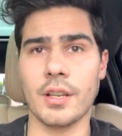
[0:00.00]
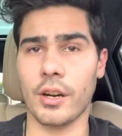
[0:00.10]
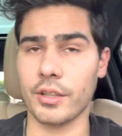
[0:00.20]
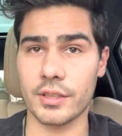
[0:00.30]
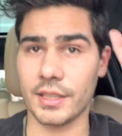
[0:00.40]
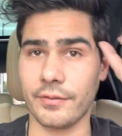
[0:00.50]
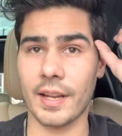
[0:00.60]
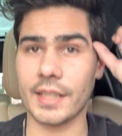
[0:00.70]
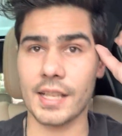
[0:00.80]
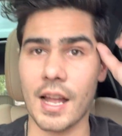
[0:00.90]
Are your
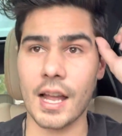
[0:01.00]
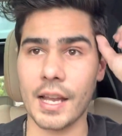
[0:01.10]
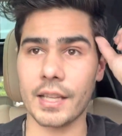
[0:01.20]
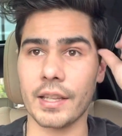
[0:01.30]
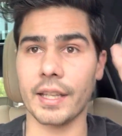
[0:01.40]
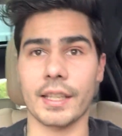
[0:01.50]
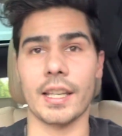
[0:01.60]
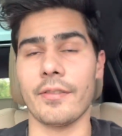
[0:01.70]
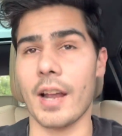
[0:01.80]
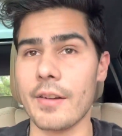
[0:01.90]
defects high? Like
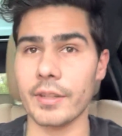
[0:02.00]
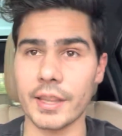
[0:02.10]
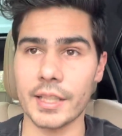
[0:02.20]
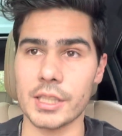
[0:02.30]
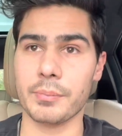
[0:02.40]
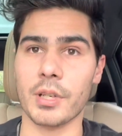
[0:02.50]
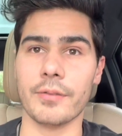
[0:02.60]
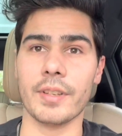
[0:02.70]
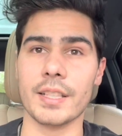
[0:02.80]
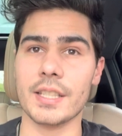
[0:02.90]
if everything is
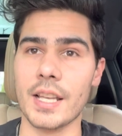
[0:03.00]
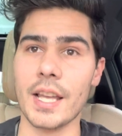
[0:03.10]
perfect,